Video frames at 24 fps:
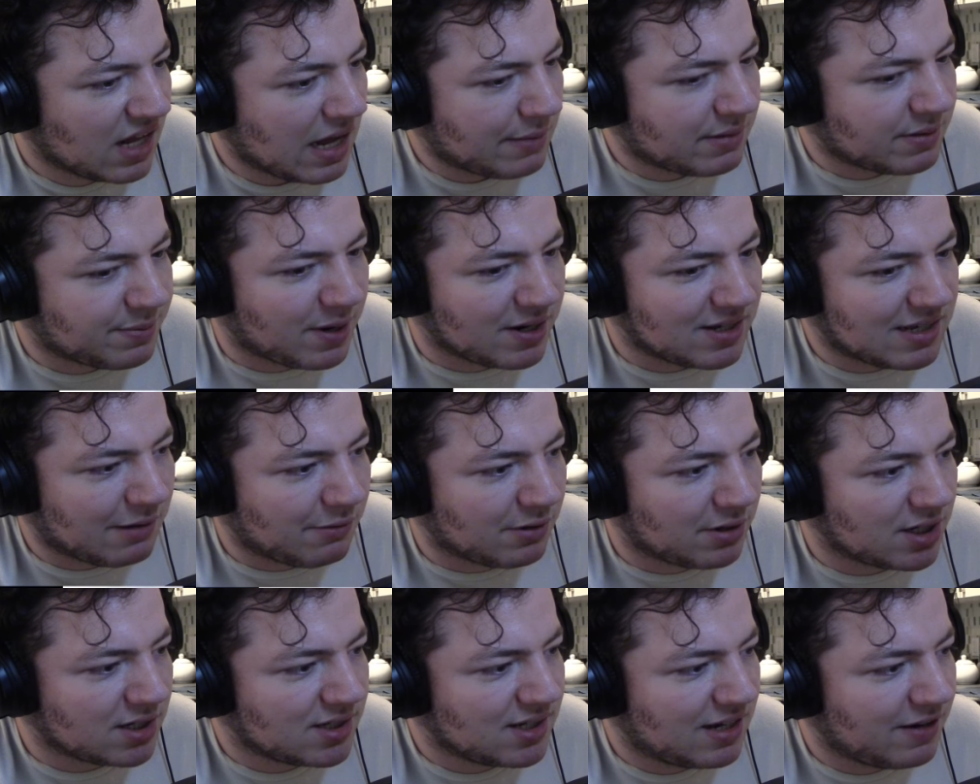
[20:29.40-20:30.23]
I'm surprised that
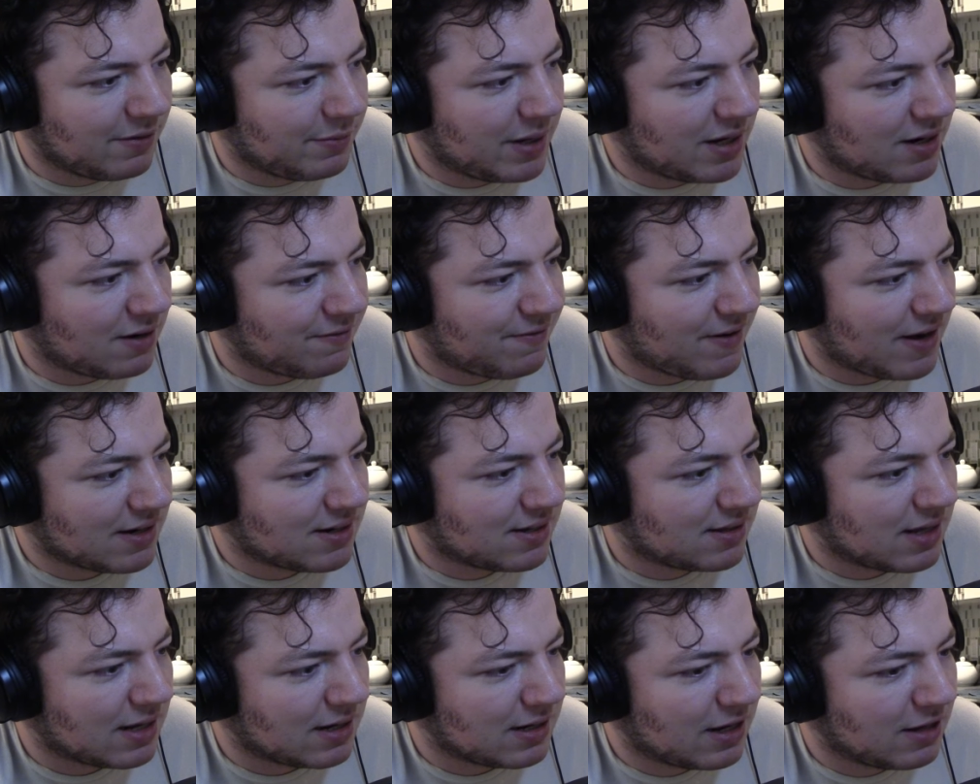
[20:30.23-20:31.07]
one doesn't give me an
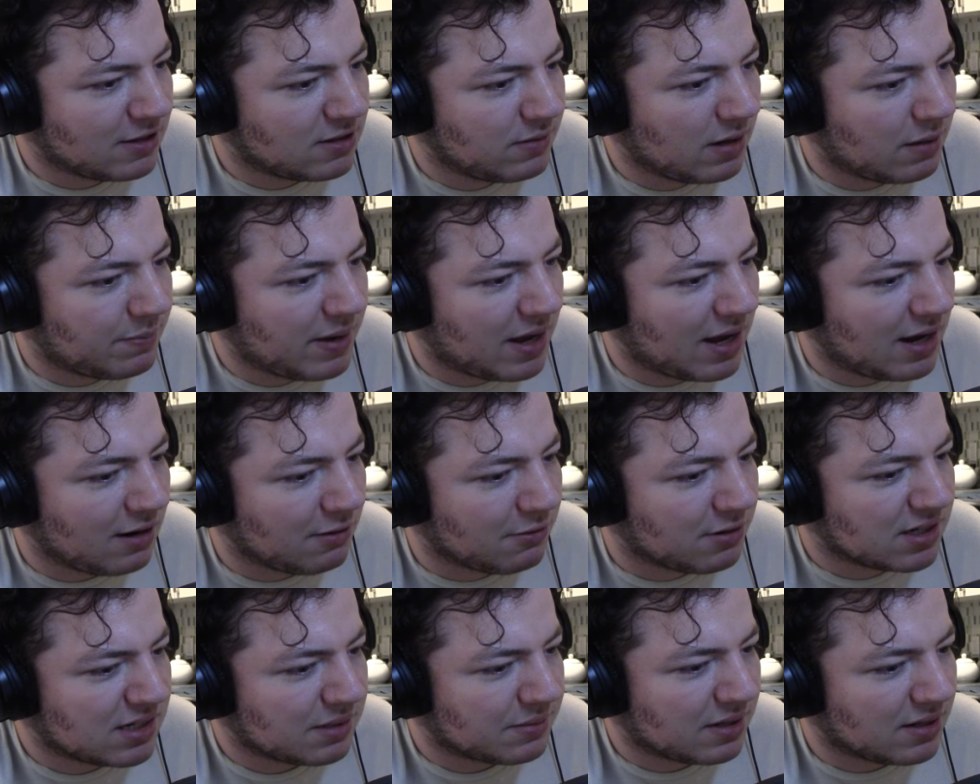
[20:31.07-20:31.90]
effect that gives me a piano
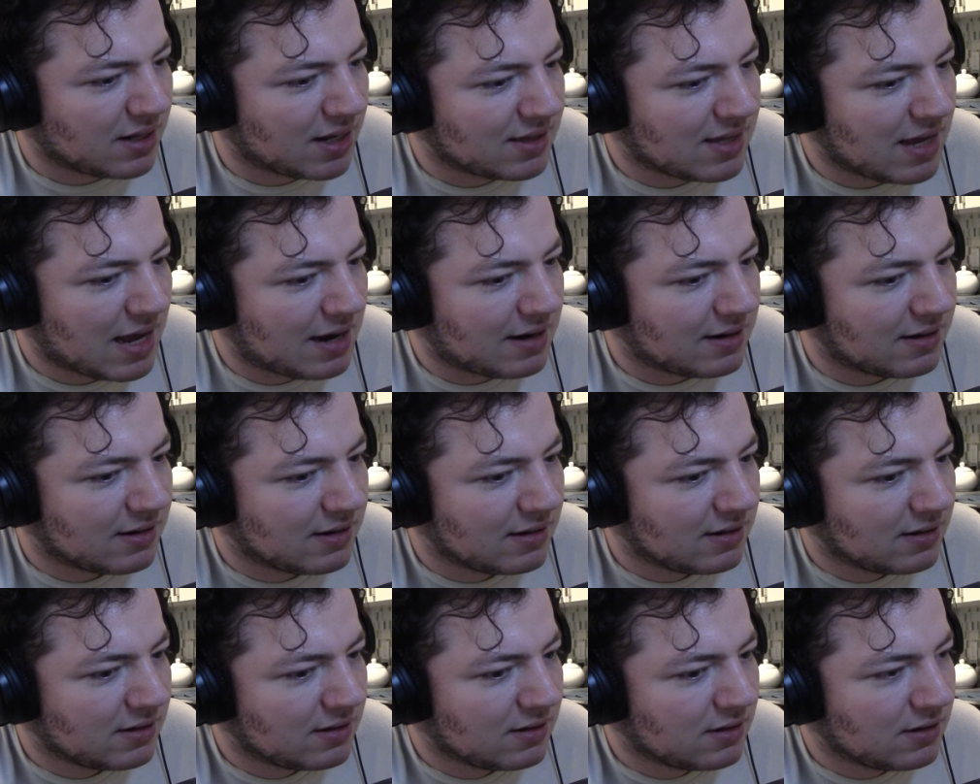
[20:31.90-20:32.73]
or something like that.
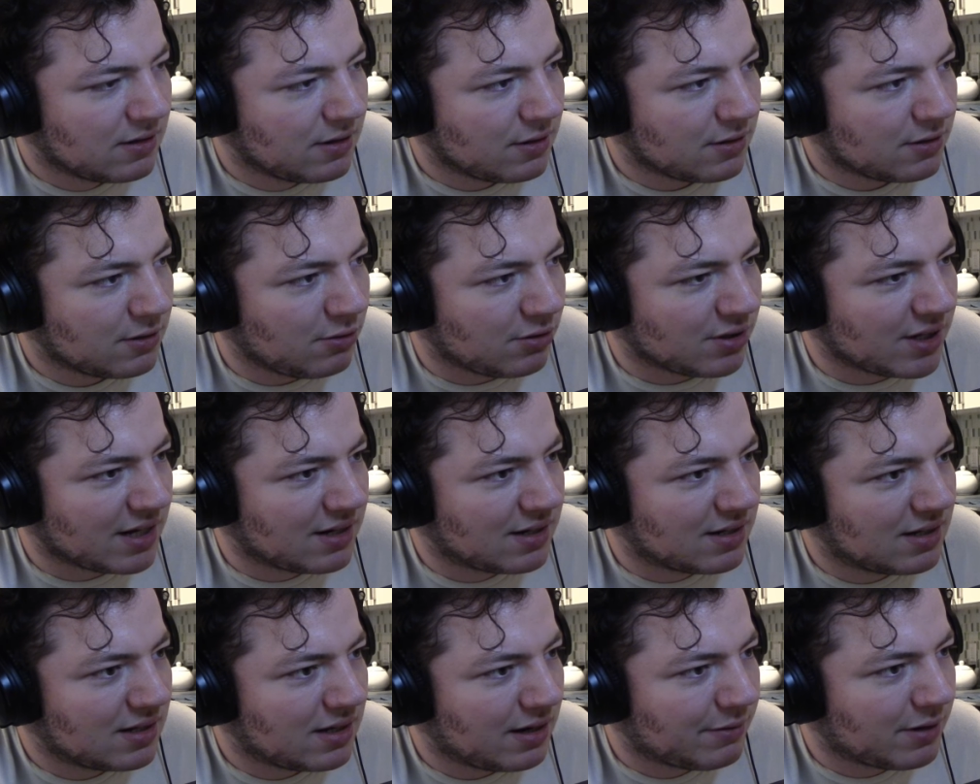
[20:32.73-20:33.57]
Cool
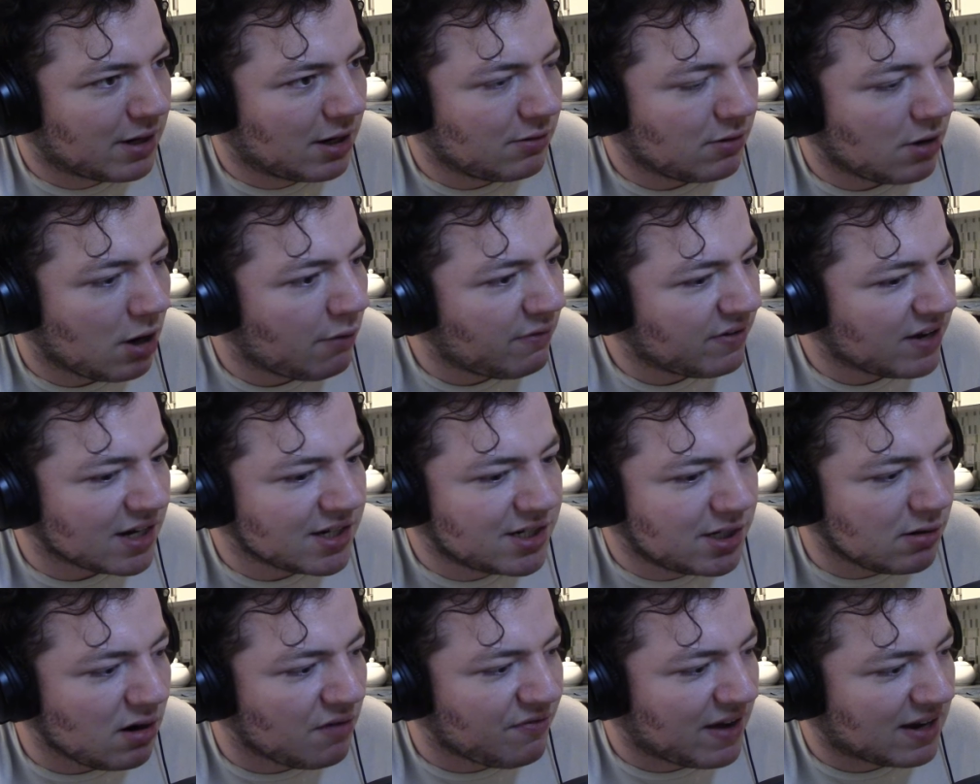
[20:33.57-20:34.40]
then, here we go. Oh, we
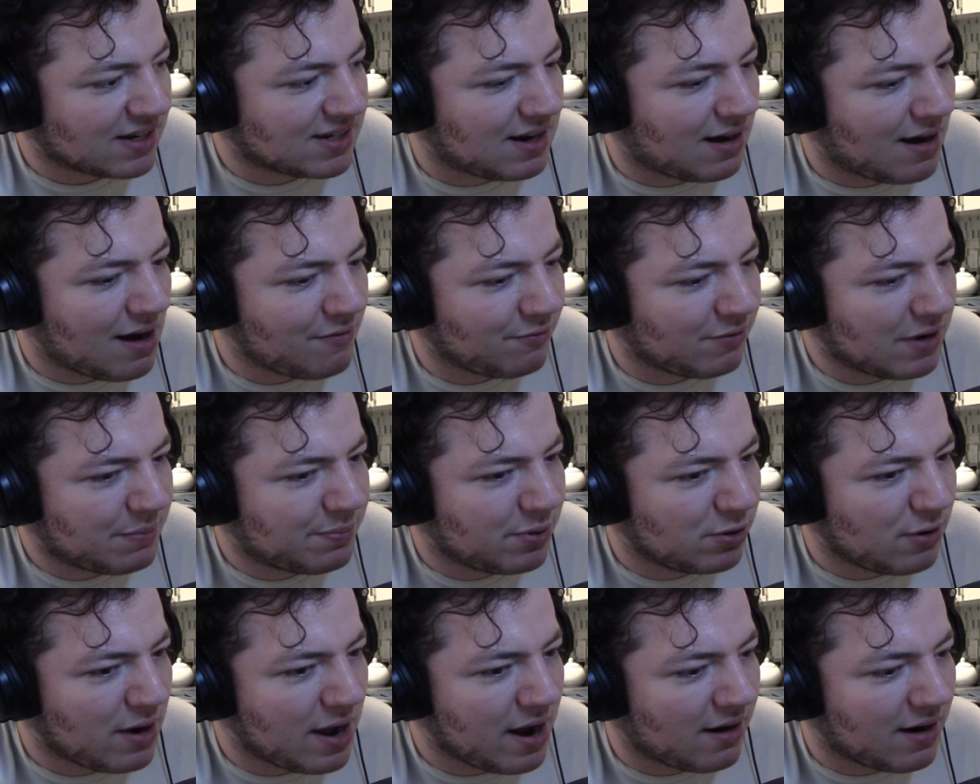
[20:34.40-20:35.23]
got 2 effects now, haven't we?
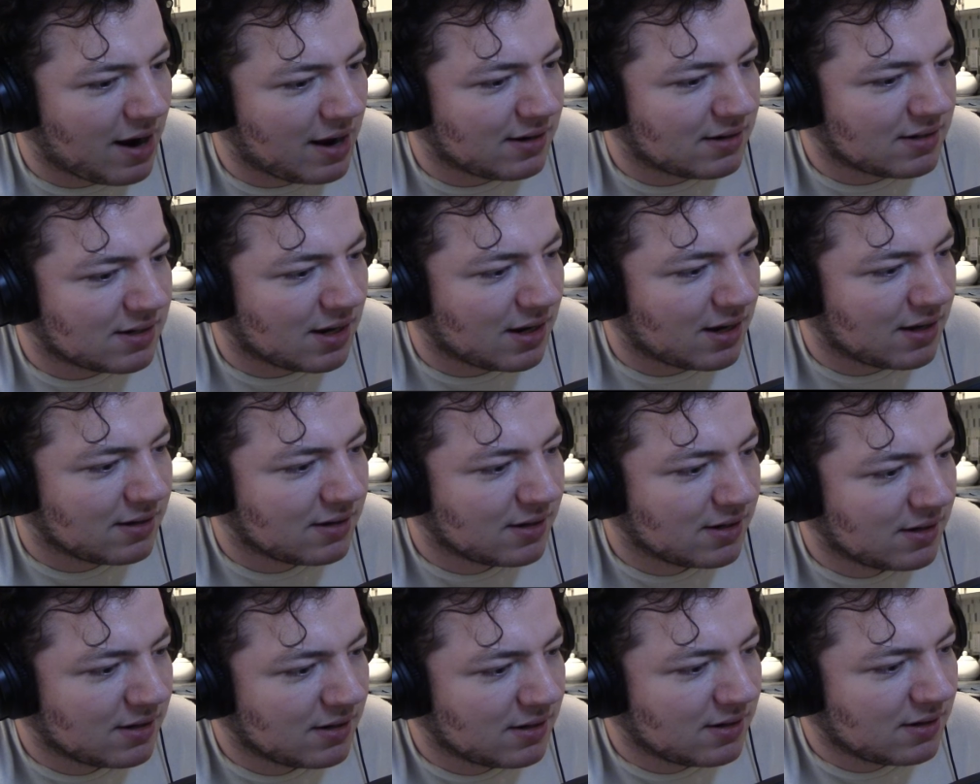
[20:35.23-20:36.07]
Pooh hair and, the
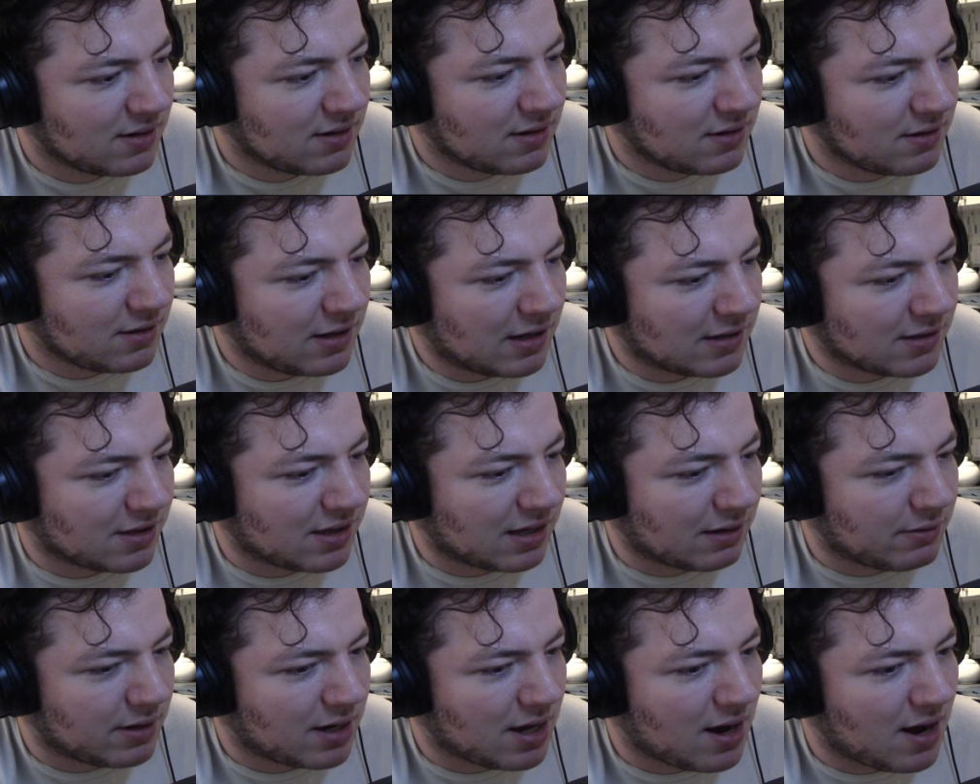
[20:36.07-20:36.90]
other
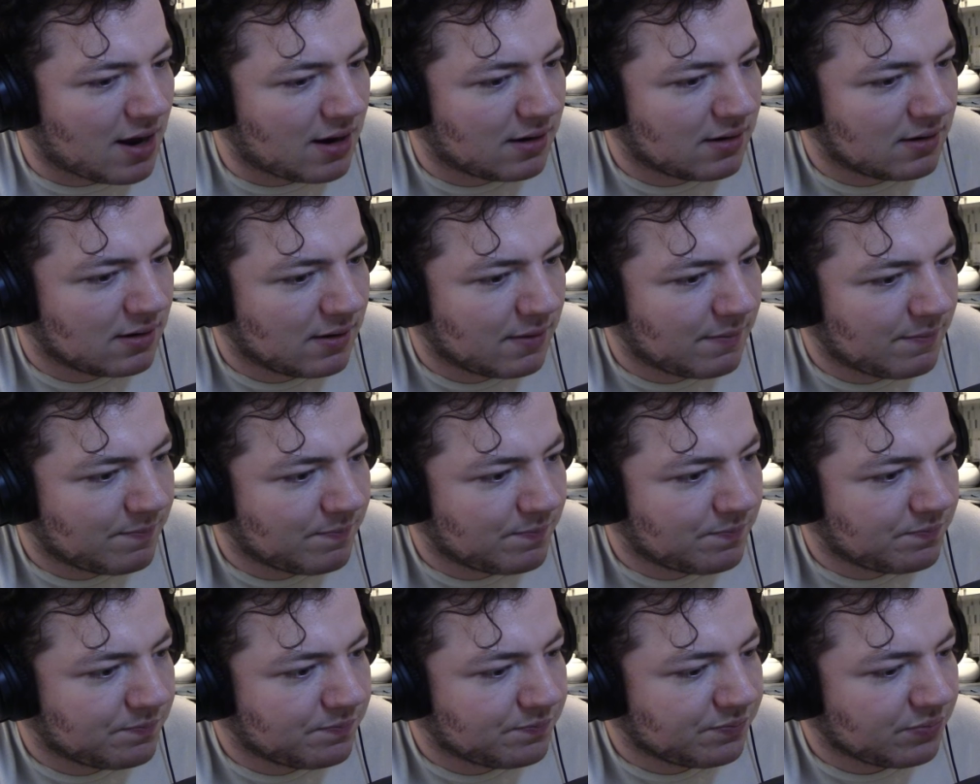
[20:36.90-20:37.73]
thing we got.
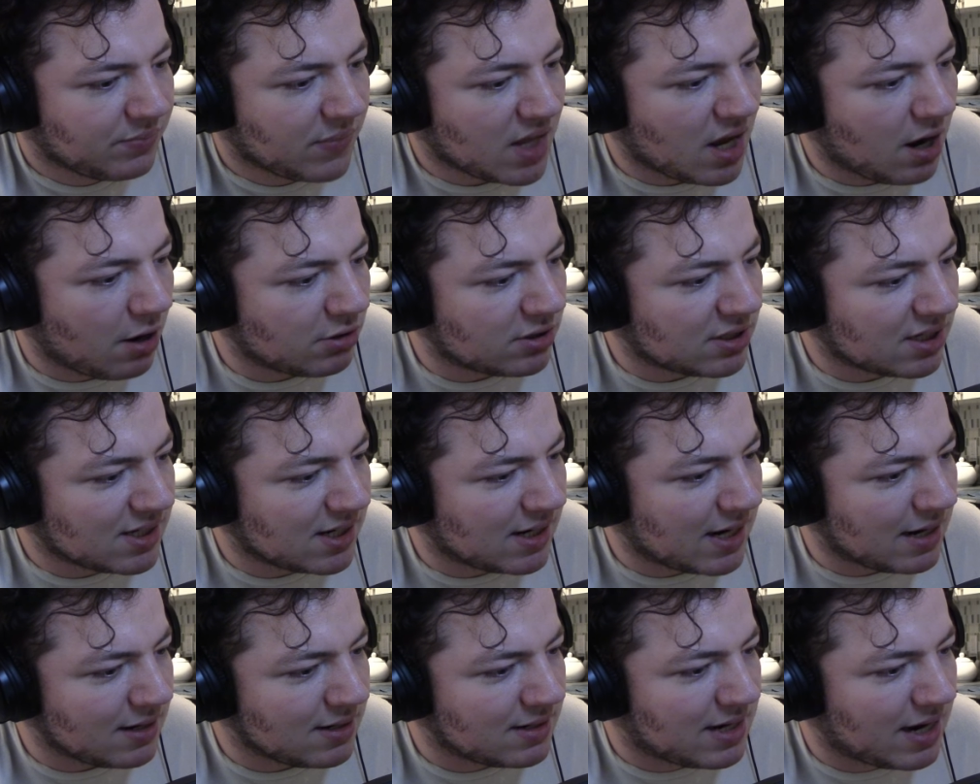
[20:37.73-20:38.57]
Oh, does
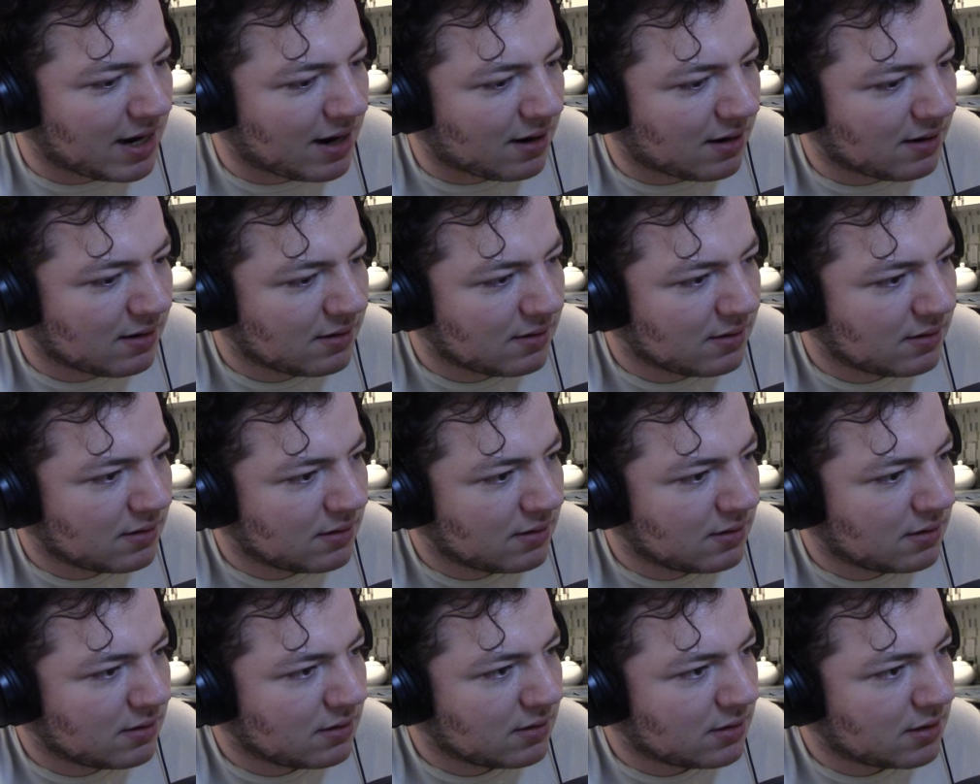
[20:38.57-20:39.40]
it end here?
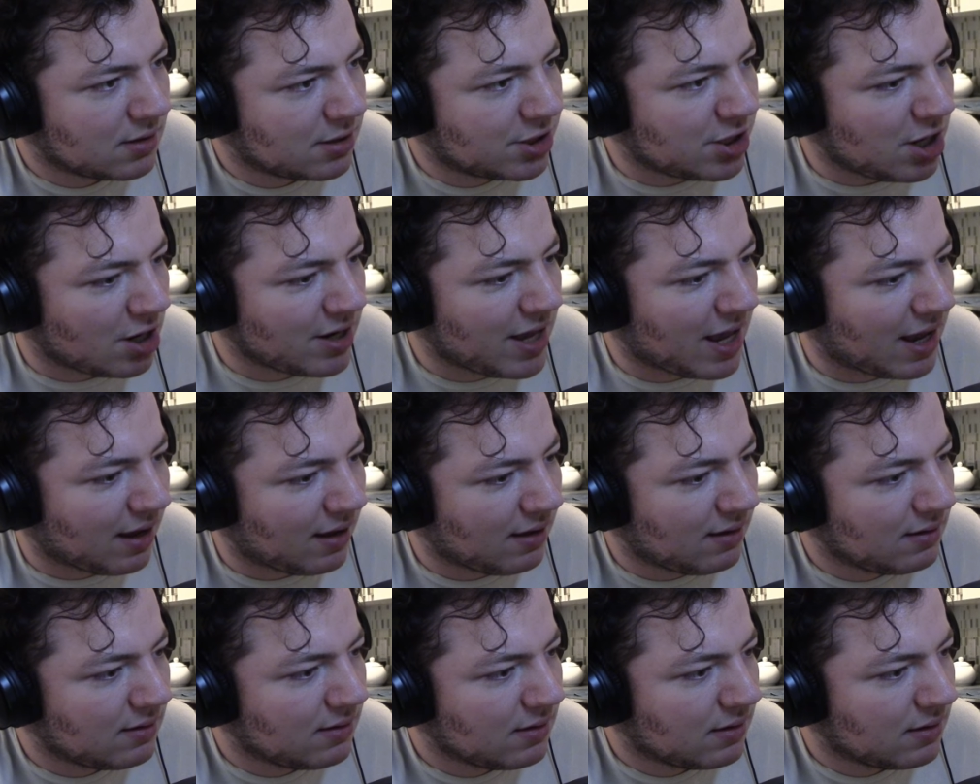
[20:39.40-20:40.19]
Shocking.